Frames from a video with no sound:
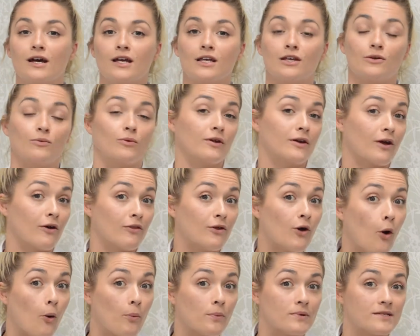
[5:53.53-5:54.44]
you want to go
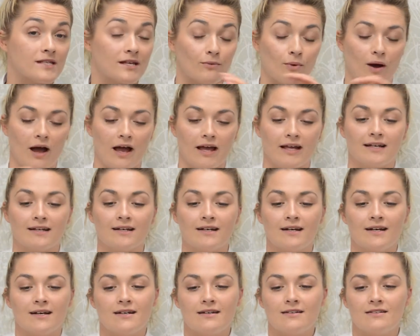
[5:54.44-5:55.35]
the opposite way.
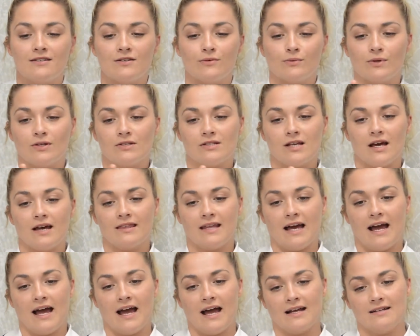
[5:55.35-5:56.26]
So you want to turn the
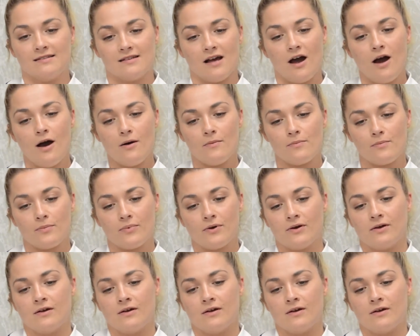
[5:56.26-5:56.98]
hand up